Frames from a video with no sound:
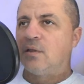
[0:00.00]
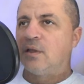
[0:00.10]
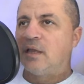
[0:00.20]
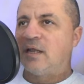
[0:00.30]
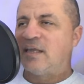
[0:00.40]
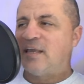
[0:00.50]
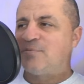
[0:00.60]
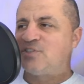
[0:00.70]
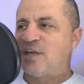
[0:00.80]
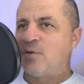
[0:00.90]
and I keep
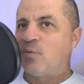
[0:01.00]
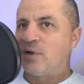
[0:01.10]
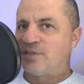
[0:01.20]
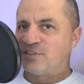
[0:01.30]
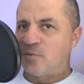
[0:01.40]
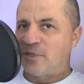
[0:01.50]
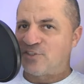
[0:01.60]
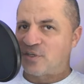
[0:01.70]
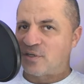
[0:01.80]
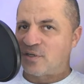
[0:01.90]
saying what is their
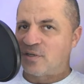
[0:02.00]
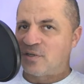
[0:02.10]
mission?